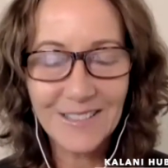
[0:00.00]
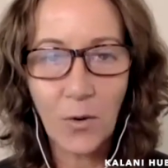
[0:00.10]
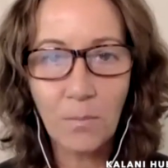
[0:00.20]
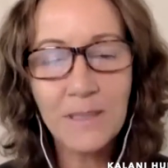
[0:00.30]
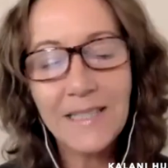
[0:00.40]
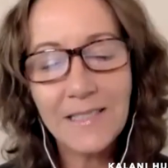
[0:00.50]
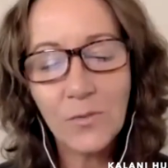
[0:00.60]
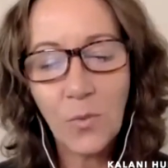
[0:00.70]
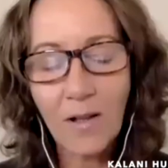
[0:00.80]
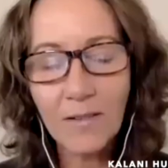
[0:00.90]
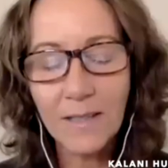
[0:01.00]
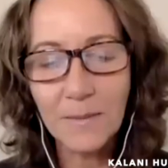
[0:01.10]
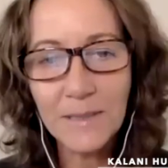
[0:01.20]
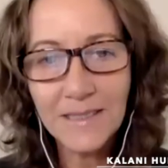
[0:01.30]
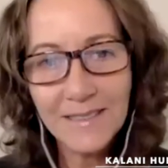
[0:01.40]
So please
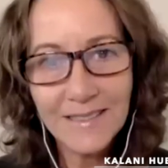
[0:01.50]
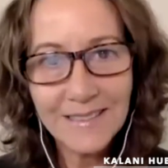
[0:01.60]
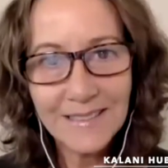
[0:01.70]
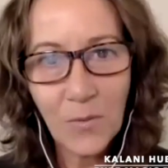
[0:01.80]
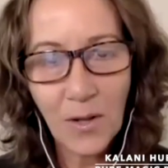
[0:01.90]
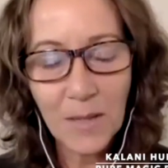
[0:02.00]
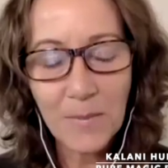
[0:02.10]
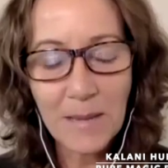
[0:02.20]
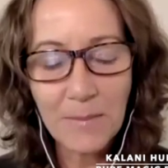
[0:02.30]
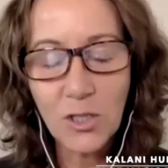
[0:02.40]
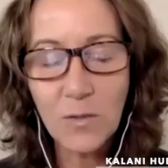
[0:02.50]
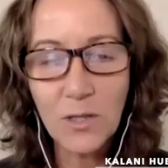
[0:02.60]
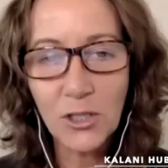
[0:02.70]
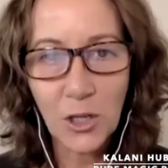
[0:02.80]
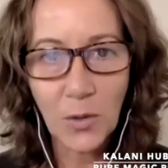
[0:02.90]
welcome him to
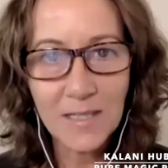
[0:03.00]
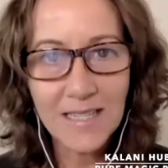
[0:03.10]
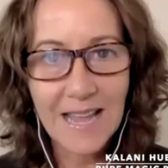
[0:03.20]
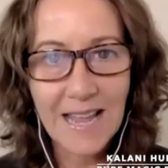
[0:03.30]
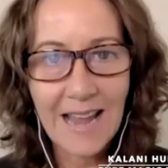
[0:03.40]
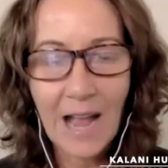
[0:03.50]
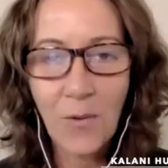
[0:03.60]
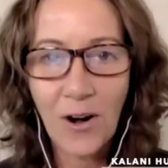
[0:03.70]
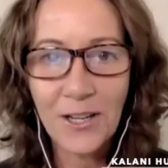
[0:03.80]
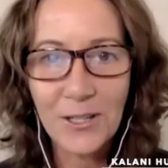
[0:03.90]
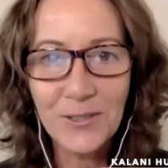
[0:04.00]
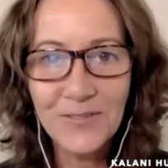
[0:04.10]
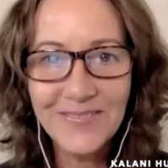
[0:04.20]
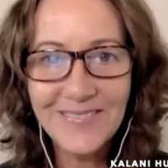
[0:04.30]
the show today. How are you?